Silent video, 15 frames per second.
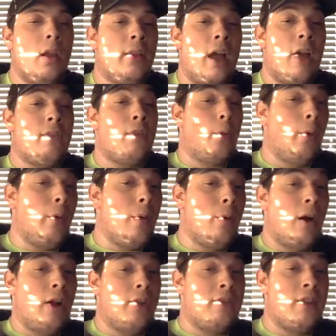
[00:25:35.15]
Now, if you really
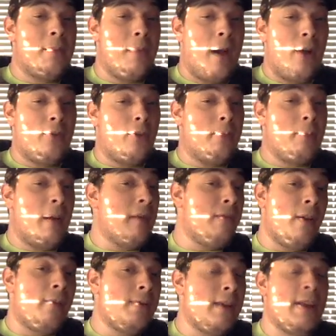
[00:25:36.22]
want to cheap out, just spend
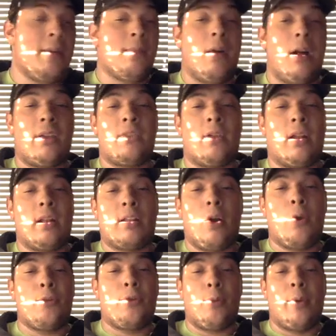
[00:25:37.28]
$15 on a
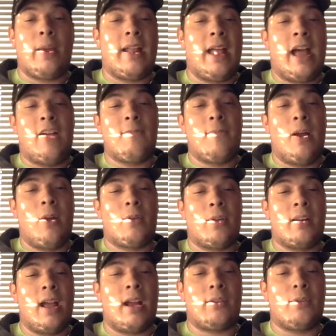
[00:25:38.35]
Ghost 3.5 pound
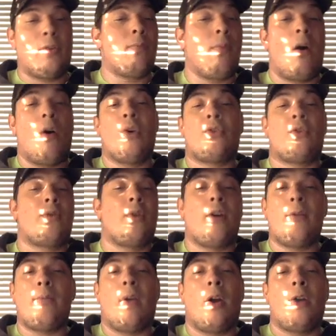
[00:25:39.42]
connector and polish your
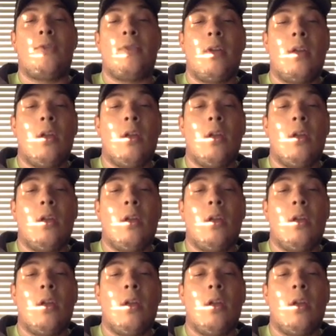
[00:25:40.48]
trigger parts